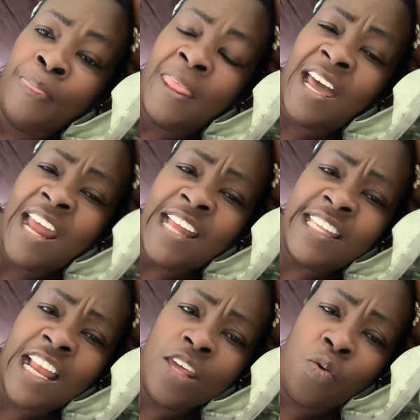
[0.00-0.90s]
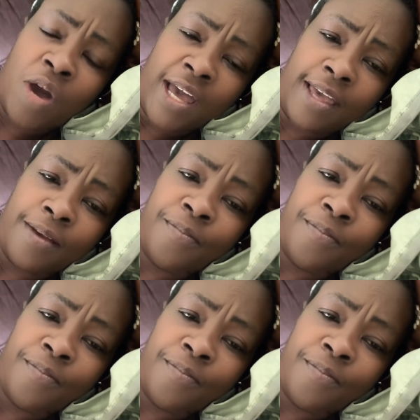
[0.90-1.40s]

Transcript: And I tell you why.